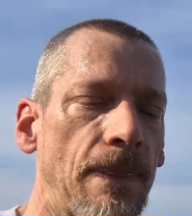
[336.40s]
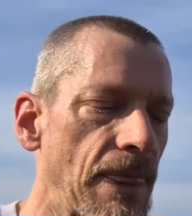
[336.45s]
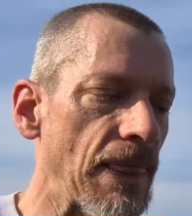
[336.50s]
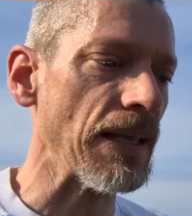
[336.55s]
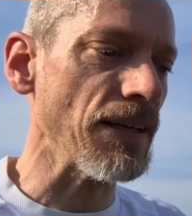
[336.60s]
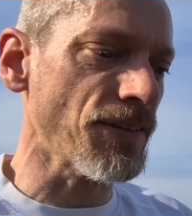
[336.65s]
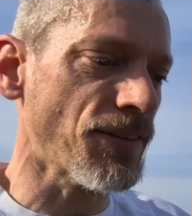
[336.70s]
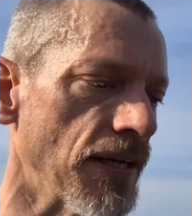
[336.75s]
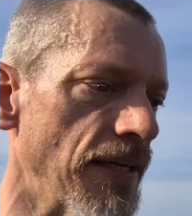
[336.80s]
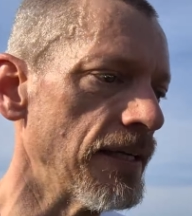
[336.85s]

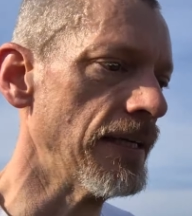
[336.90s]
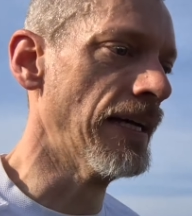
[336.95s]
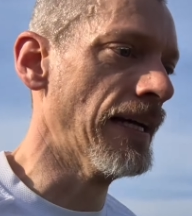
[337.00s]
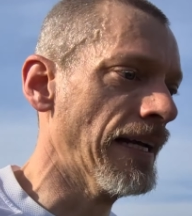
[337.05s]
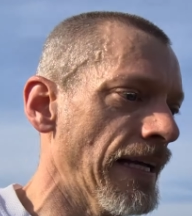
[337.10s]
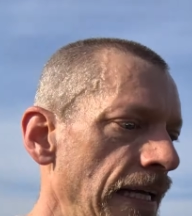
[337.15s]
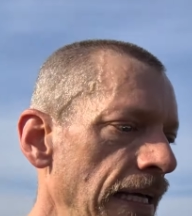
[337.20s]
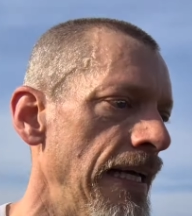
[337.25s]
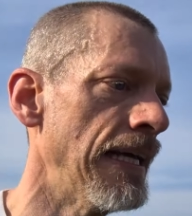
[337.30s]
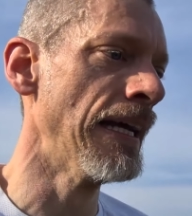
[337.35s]
So,
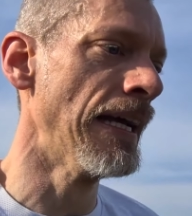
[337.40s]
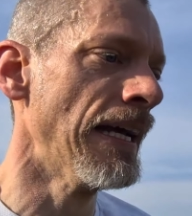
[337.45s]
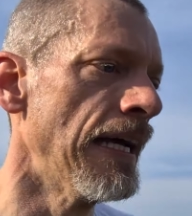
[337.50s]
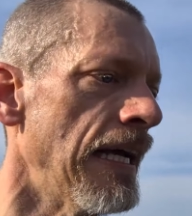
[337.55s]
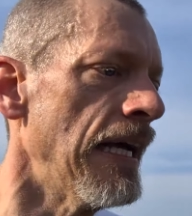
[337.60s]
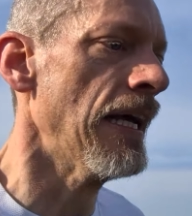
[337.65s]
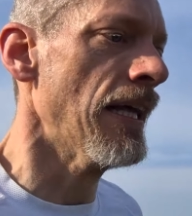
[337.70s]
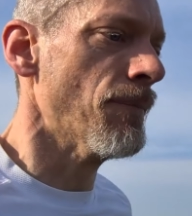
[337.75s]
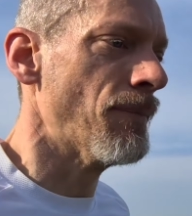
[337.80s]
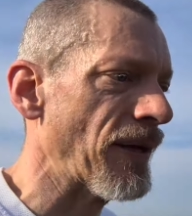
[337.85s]

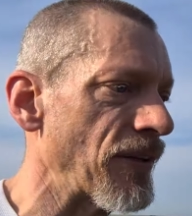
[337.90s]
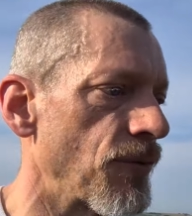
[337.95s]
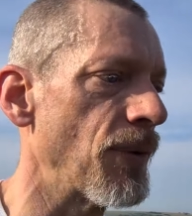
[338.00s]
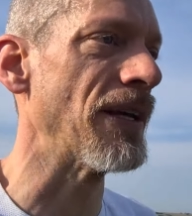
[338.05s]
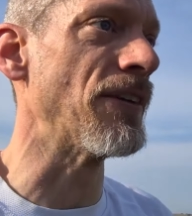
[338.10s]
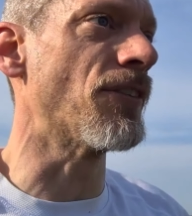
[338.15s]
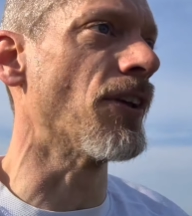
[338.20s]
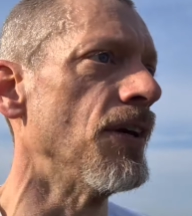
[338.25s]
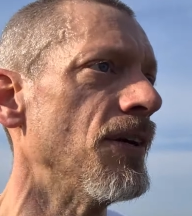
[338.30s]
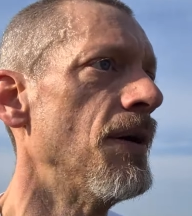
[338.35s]
best ways
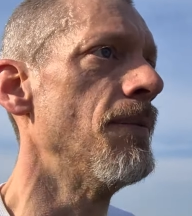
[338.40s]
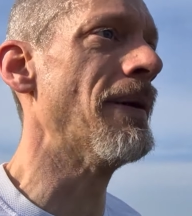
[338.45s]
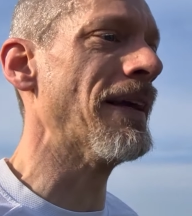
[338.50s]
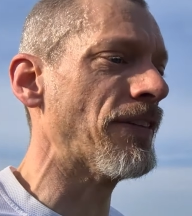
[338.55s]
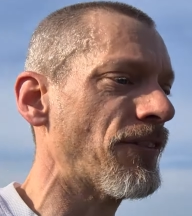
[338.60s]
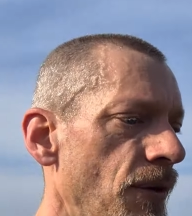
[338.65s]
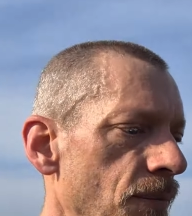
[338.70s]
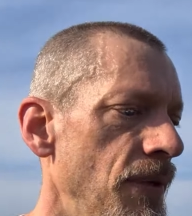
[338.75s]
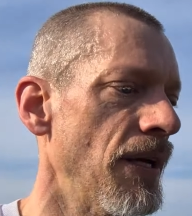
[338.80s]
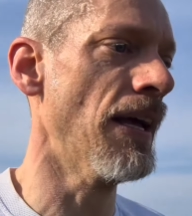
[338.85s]
to make
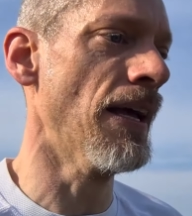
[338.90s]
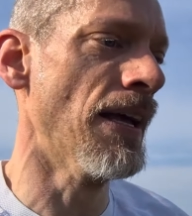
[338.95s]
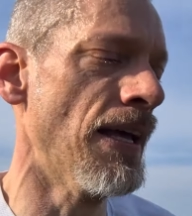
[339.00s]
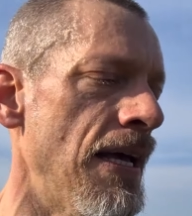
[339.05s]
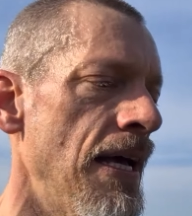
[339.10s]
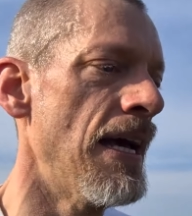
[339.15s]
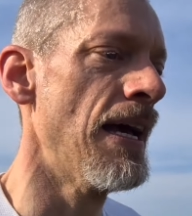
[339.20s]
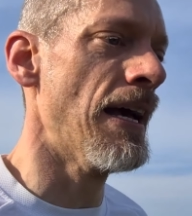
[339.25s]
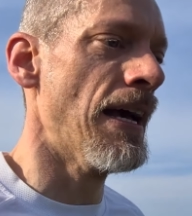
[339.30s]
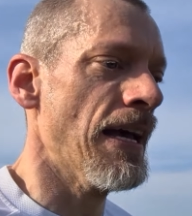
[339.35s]
some
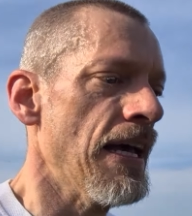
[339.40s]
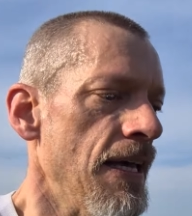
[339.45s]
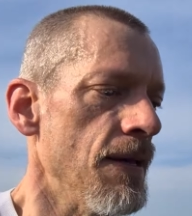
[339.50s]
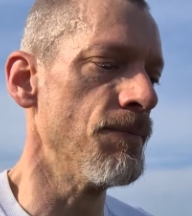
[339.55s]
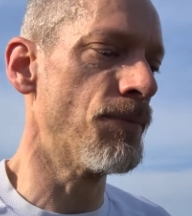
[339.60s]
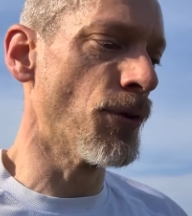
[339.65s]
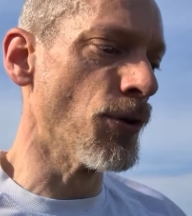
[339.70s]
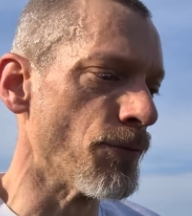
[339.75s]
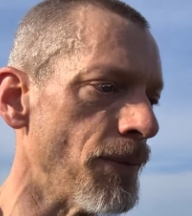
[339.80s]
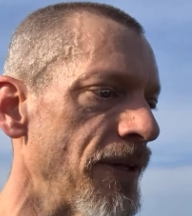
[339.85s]

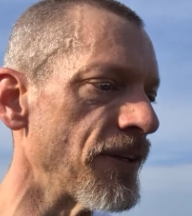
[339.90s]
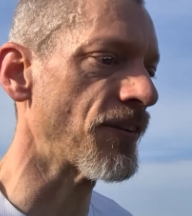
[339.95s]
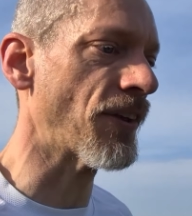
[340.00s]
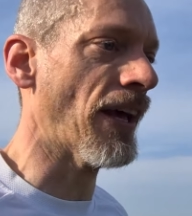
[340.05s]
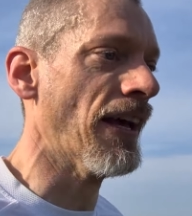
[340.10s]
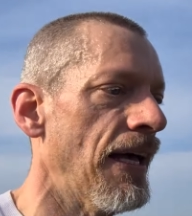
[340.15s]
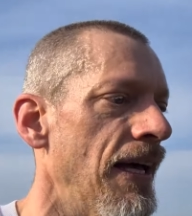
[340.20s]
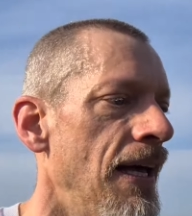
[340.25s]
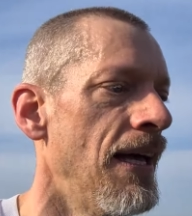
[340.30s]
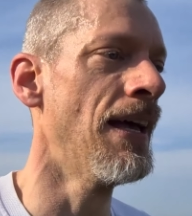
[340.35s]
improvements,
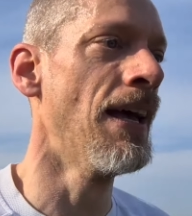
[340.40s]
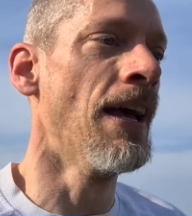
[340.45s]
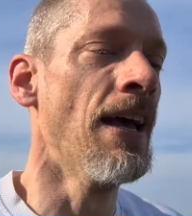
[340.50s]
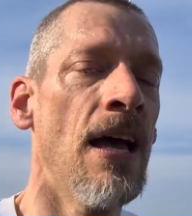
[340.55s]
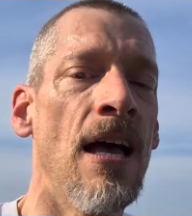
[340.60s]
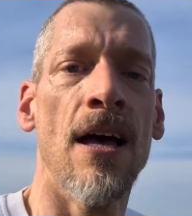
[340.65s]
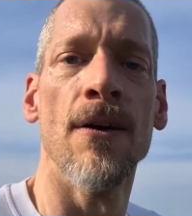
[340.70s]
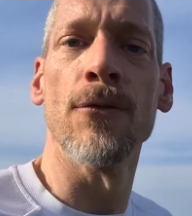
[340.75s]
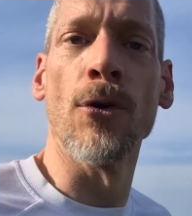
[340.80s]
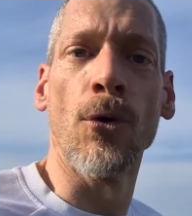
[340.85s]

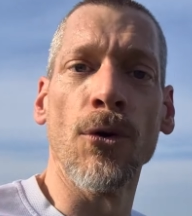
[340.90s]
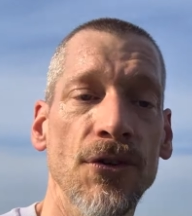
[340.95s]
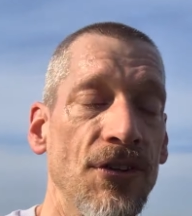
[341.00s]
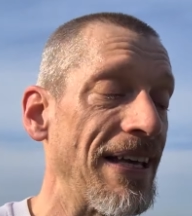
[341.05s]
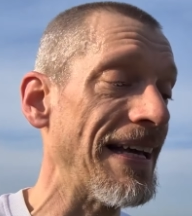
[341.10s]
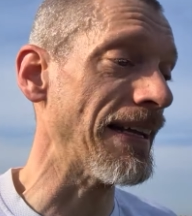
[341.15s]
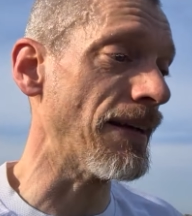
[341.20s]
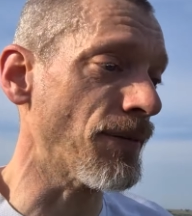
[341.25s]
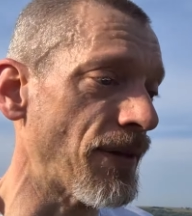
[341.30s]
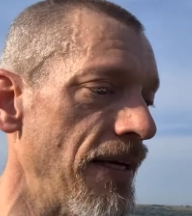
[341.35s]
of course, get
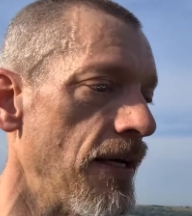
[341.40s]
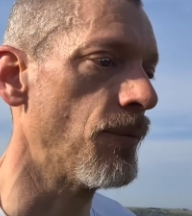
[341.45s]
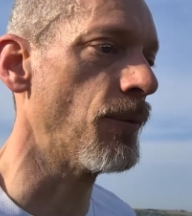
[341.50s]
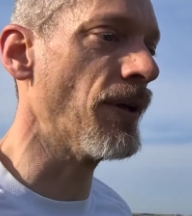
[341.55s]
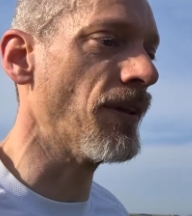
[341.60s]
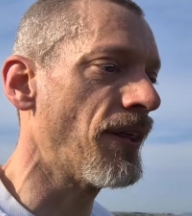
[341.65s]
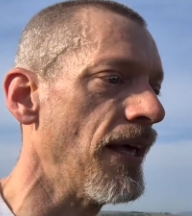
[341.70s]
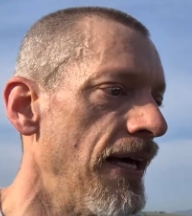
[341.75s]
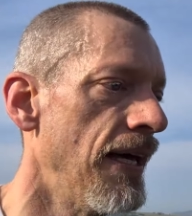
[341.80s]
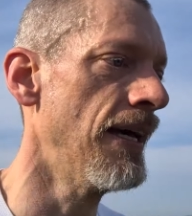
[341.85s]
out there with
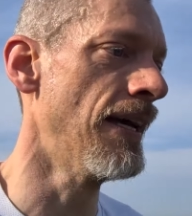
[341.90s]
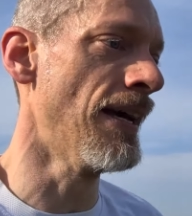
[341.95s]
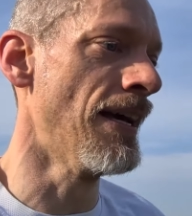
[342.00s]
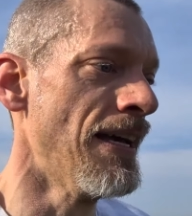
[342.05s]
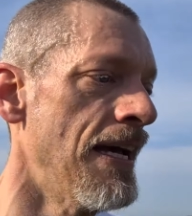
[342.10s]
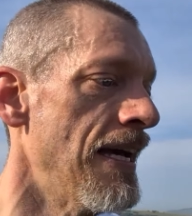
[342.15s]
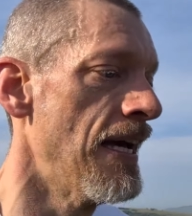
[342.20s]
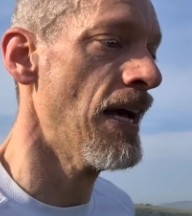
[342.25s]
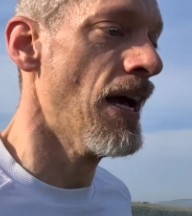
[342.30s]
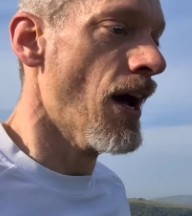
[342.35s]

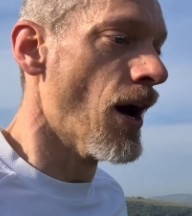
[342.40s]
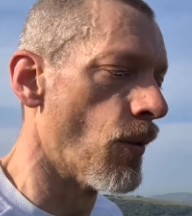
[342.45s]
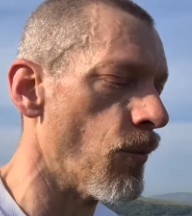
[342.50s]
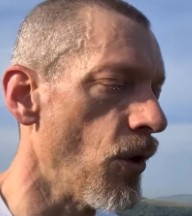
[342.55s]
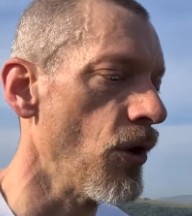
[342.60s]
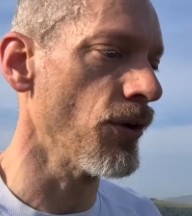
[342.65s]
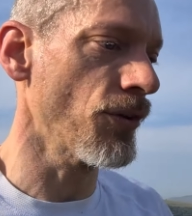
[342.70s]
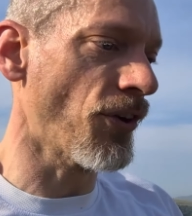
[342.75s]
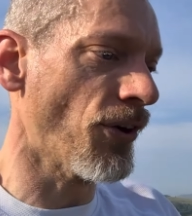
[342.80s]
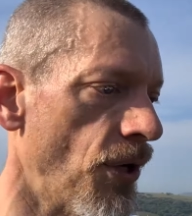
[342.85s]
a
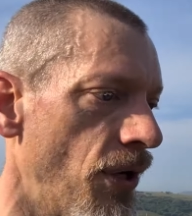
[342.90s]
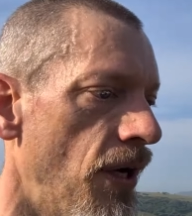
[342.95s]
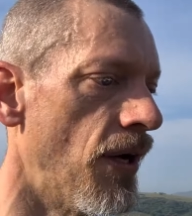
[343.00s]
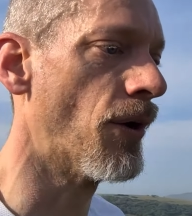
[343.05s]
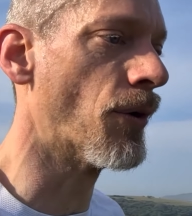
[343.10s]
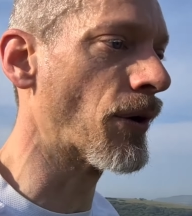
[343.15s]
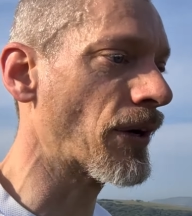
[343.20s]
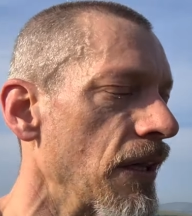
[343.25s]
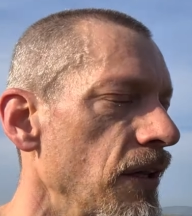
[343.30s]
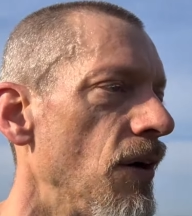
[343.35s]
watch or a
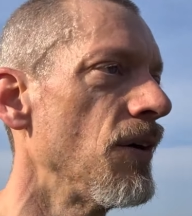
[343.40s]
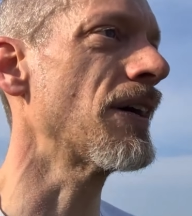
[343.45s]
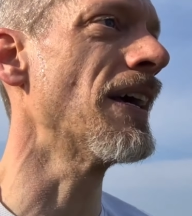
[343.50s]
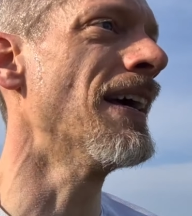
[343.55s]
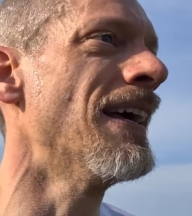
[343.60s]
clock